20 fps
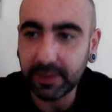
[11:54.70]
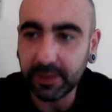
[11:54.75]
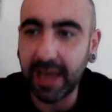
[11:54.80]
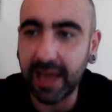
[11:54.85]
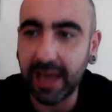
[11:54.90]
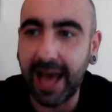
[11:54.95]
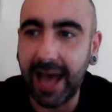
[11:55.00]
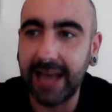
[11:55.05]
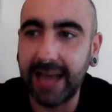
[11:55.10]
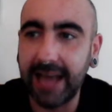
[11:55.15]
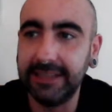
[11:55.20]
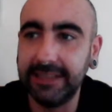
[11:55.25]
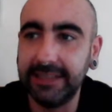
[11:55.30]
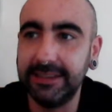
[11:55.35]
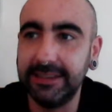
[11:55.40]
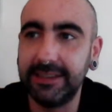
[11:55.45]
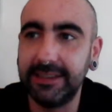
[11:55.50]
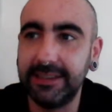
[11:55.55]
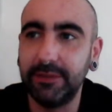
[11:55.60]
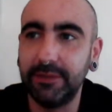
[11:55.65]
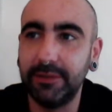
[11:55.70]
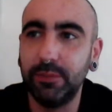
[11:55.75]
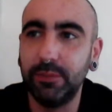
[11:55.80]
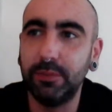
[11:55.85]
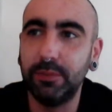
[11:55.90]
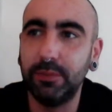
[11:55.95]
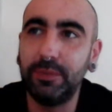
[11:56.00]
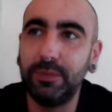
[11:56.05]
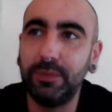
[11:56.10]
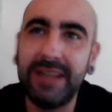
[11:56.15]
And
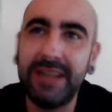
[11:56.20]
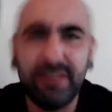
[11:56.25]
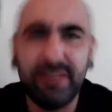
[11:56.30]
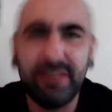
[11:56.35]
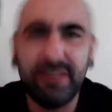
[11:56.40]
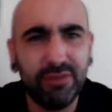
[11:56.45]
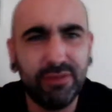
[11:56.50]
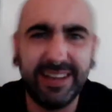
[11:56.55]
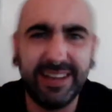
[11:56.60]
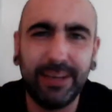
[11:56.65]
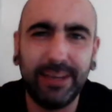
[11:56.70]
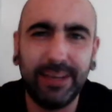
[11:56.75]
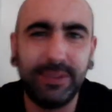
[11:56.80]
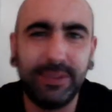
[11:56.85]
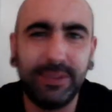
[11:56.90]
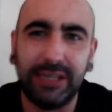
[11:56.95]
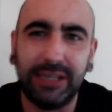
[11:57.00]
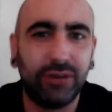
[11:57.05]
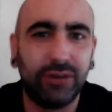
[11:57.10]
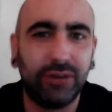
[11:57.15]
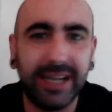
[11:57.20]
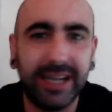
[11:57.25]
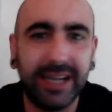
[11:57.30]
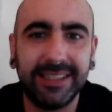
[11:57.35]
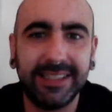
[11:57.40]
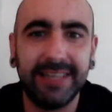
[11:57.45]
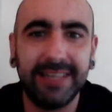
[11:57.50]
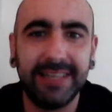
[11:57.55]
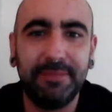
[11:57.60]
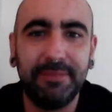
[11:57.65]
never really was
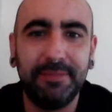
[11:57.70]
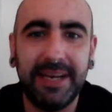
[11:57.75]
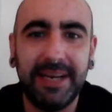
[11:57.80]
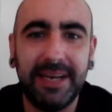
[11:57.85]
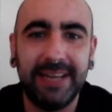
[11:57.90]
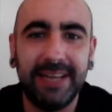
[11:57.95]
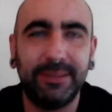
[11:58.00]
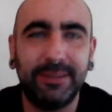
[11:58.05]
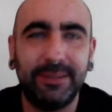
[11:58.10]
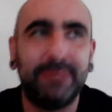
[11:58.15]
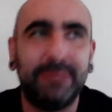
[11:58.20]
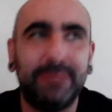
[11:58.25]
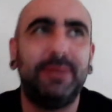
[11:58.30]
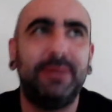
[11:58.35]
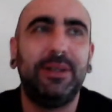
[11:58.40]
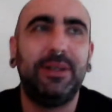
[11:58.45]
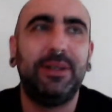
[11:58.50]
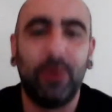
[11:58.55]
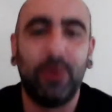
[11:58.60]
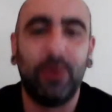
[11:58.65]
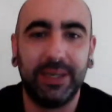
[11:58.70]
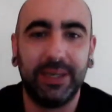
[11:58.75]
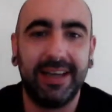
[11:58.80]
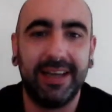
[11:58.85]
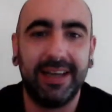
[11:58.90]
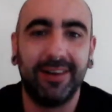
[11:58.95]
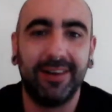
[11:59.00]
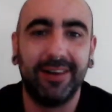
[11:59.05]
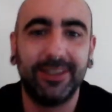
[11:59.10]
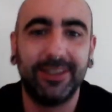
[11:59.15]
interested in mediumship, to be
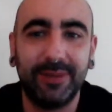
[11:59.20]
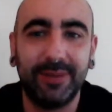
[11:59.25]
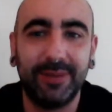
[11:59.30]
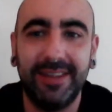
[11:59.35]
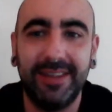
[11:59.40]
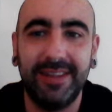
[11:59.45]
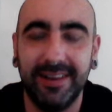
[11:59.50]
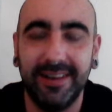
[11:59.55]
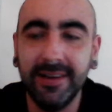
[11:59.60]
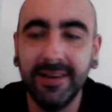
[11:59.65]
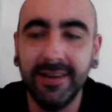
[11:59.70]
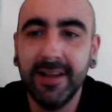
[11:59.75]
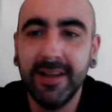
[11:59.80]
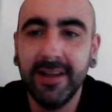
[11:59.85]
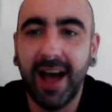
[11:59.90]
totally honest with you.